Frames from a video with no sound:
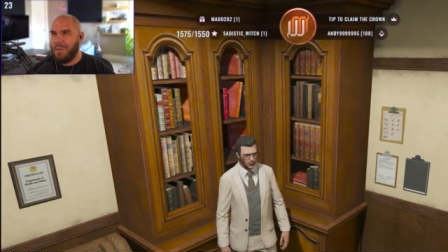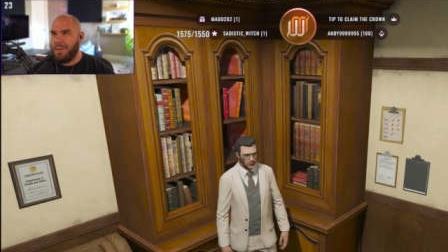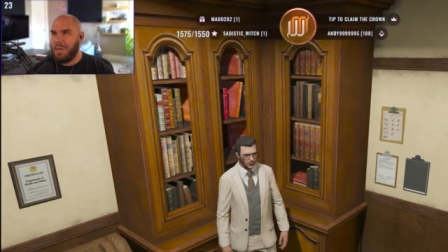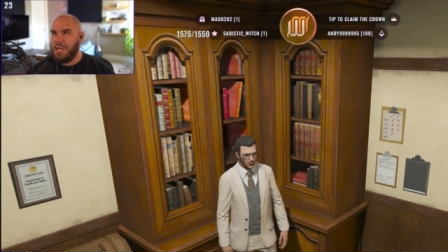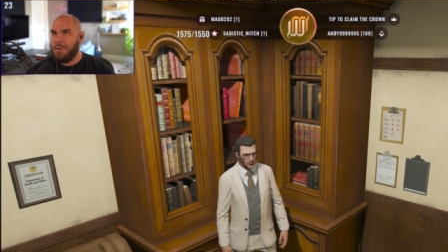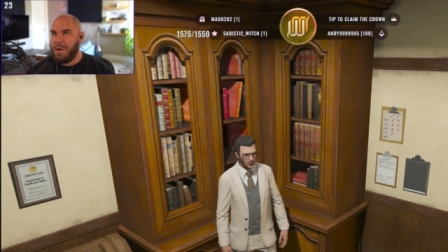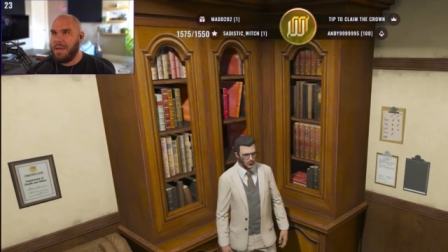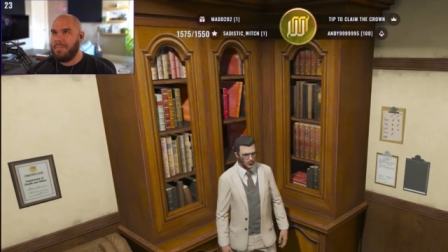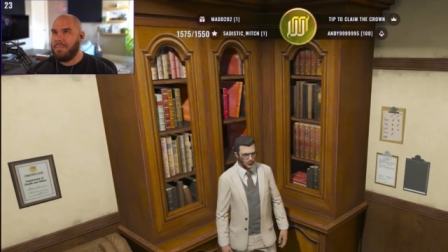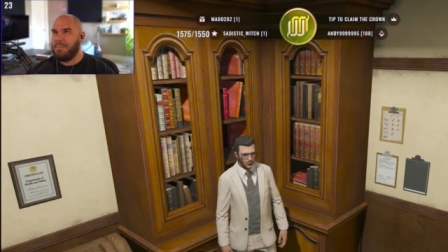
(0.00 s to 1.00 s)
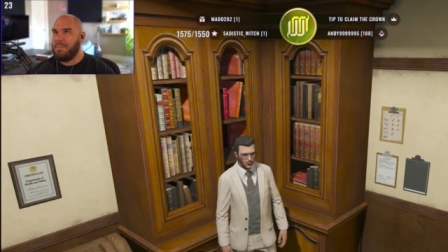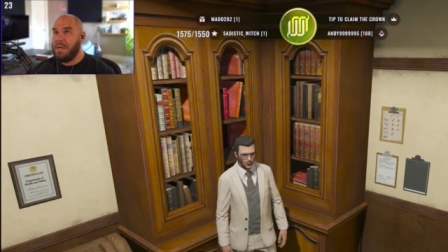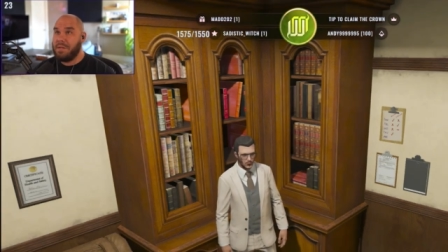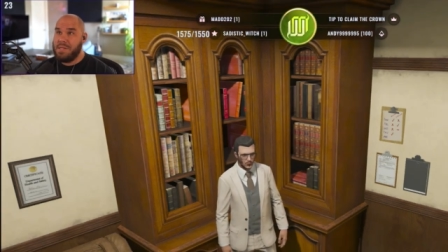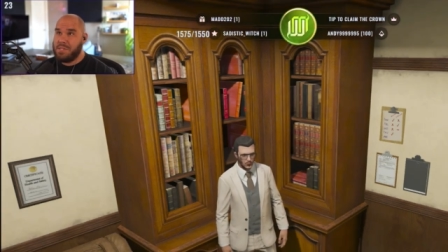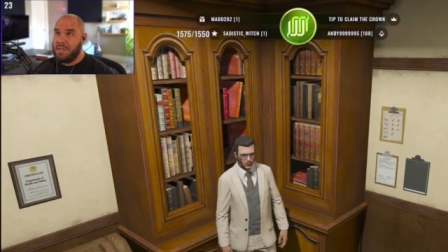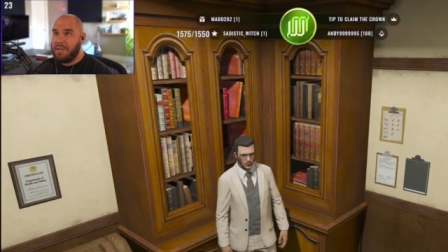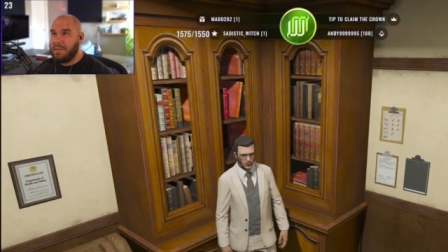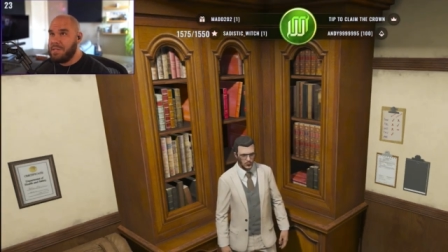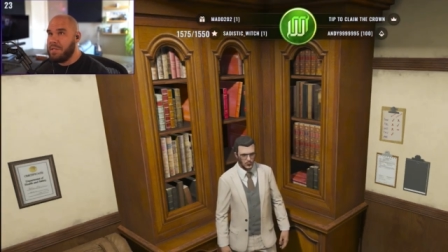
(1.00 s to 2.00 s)
He might, at least in
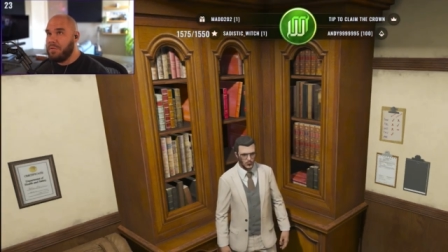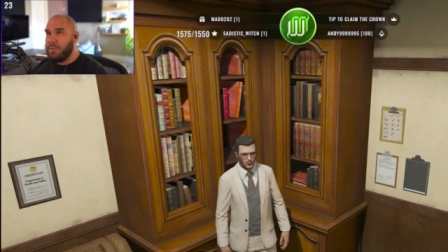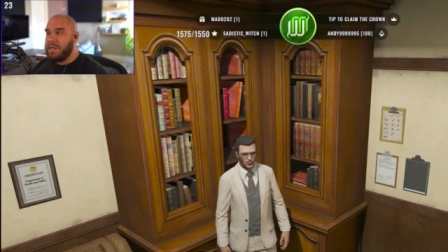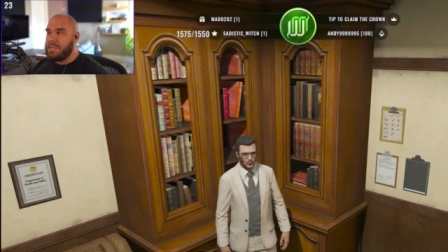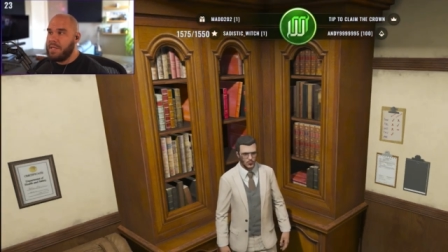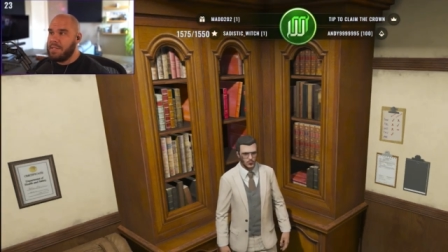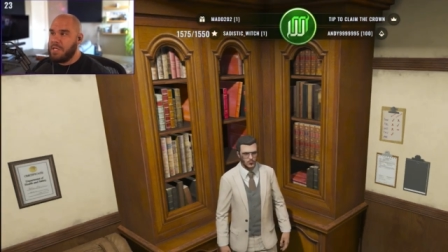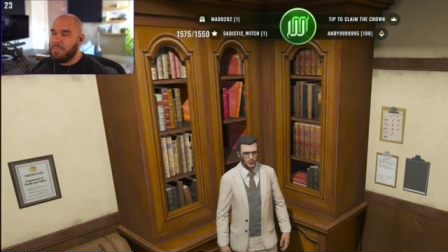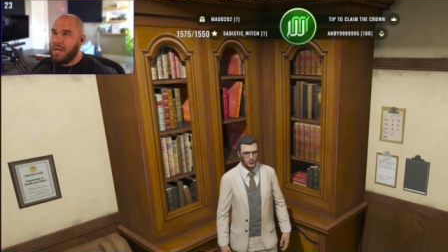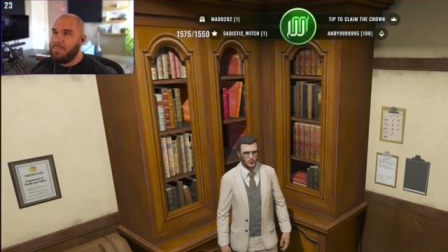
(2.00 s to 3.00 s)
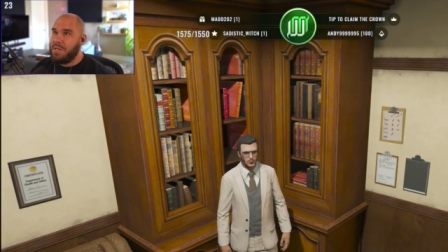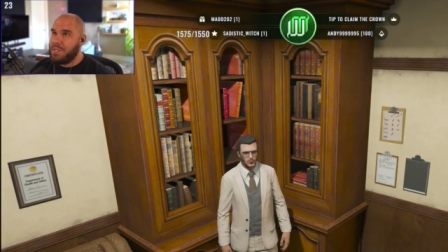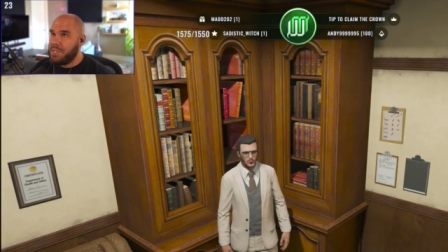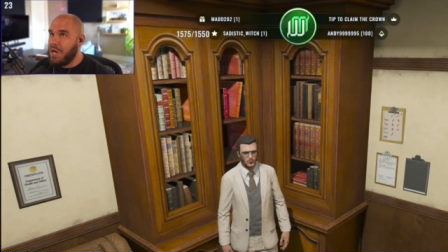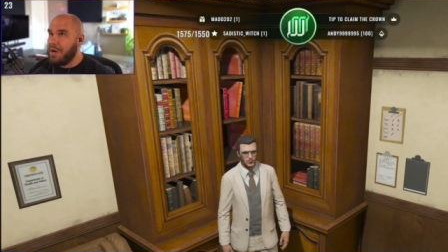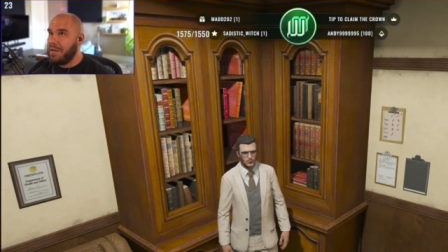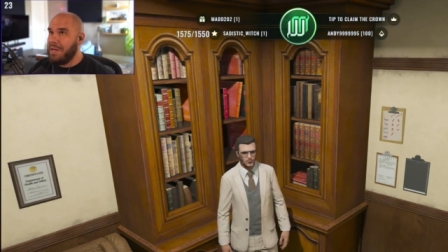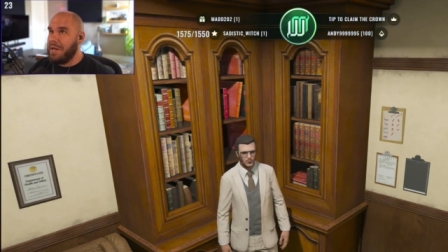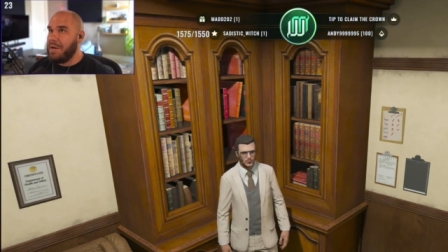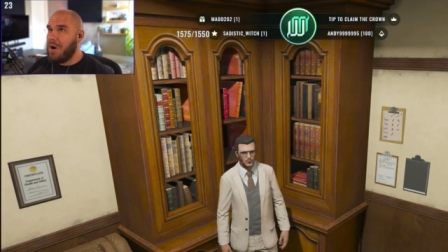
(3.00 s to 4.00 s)
at least in the rig sense, he might be stuck
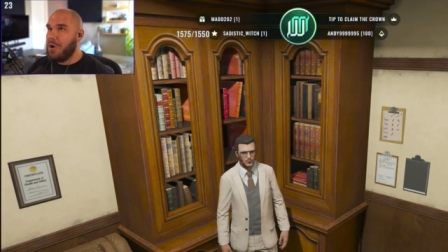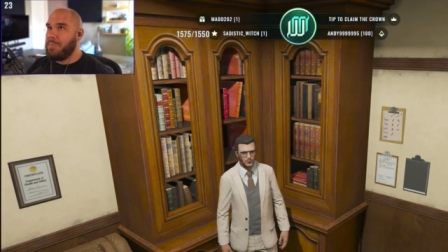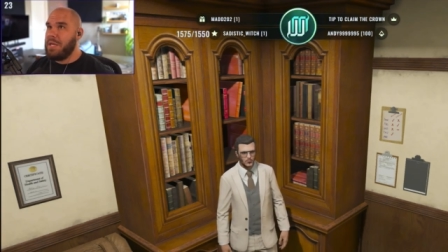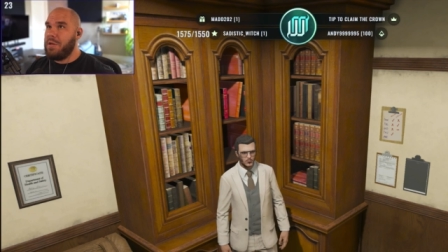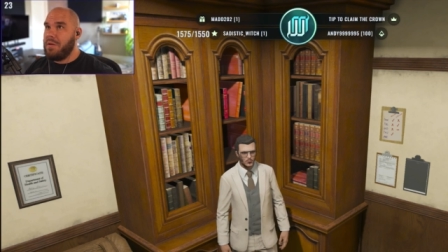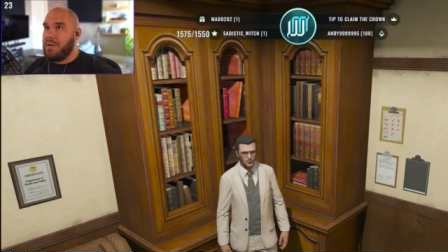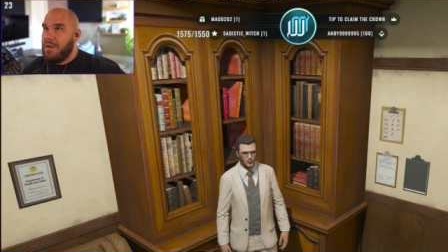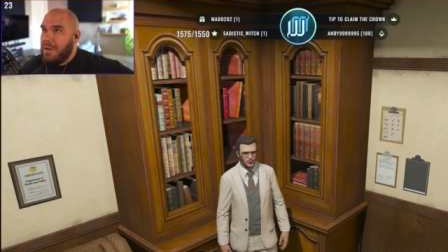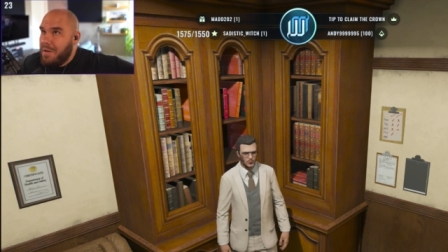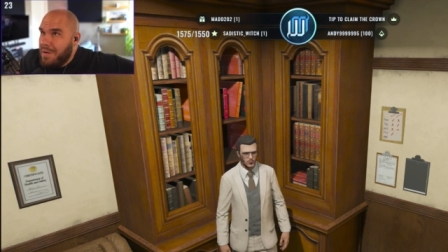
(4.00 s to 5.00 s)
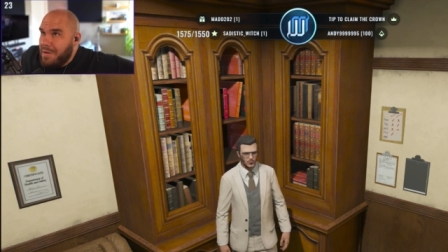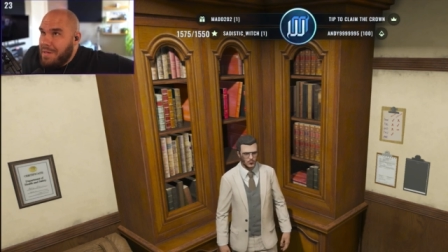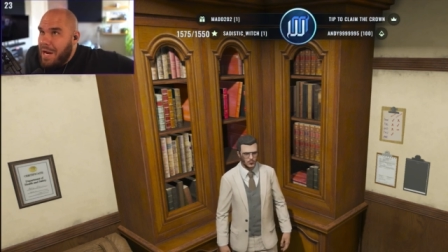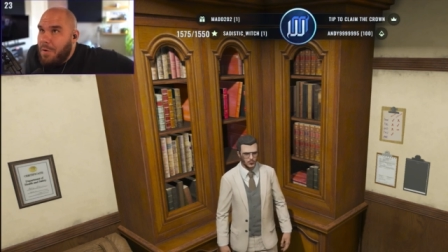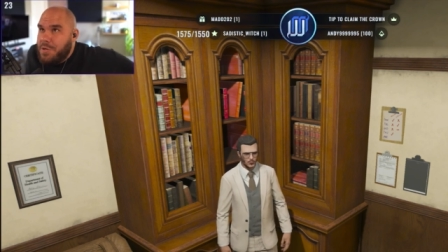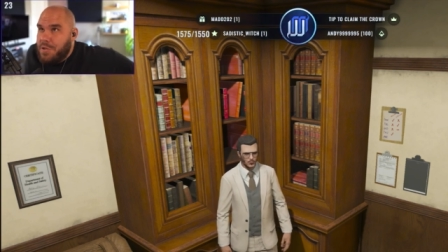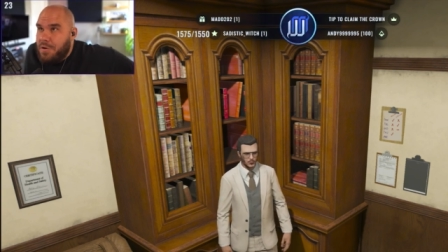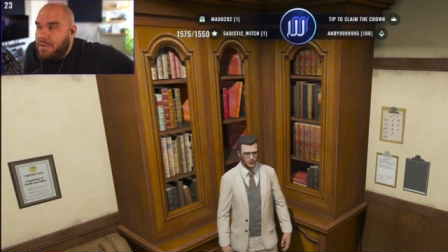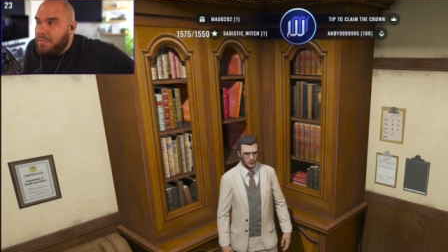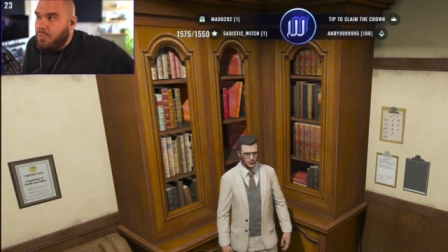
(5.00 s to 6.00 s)
in an RP
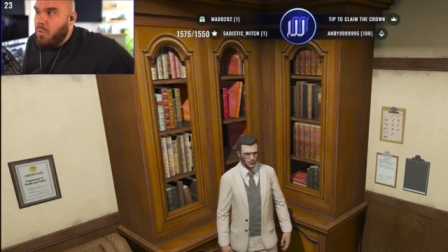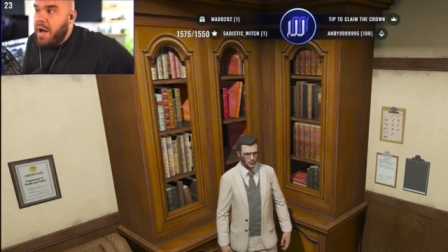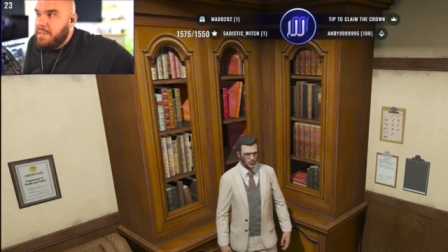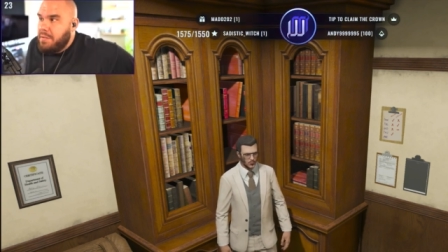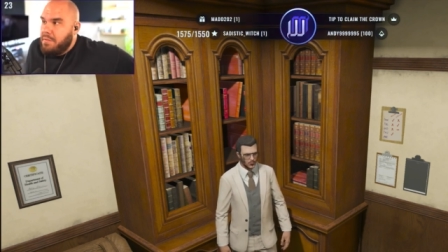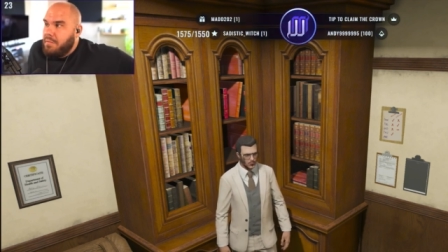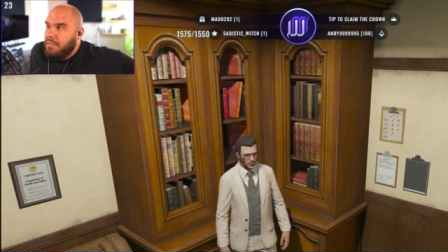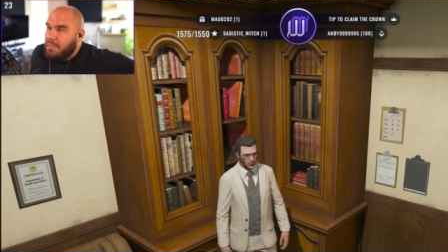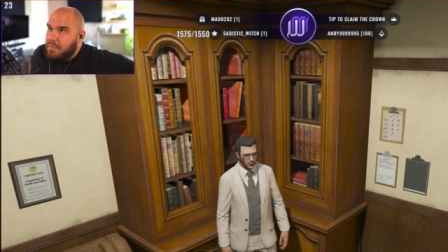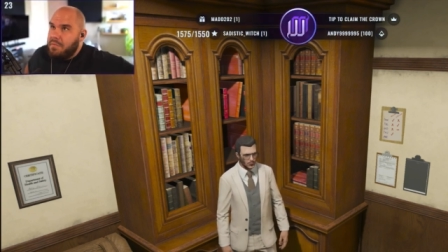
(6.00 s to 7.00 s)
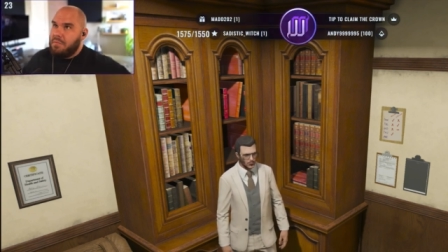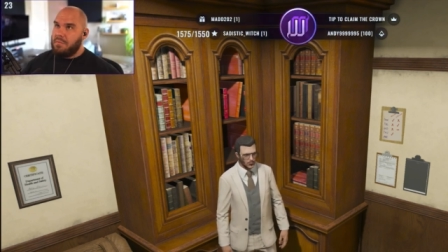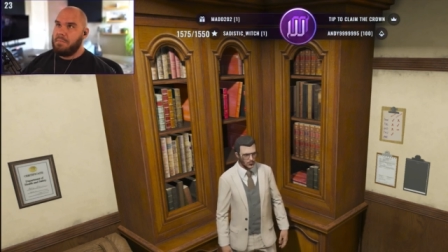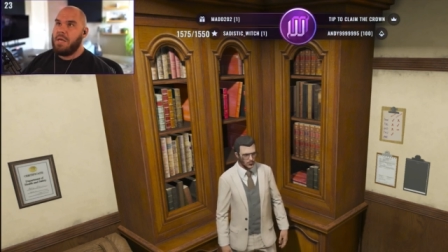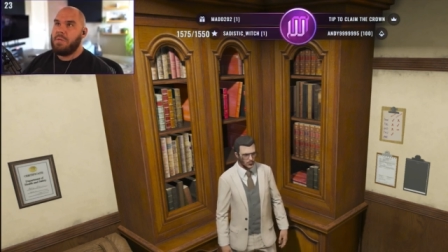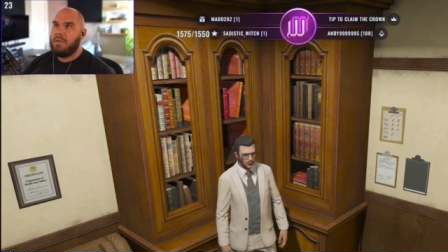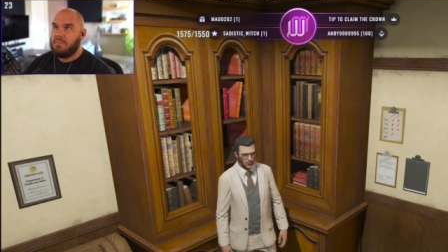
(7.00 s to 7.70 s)
character rut, maybe.